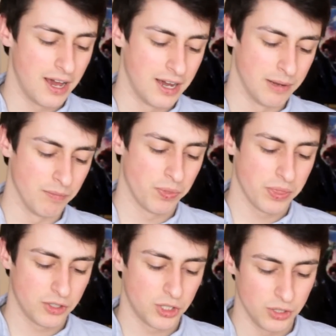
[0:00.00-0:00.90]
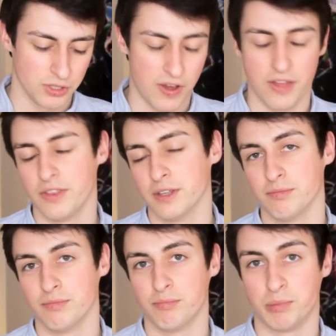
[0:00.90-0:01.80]
to the fact that
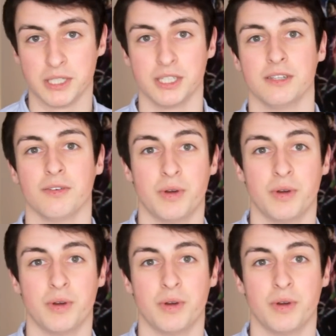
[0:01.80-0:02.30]
Britain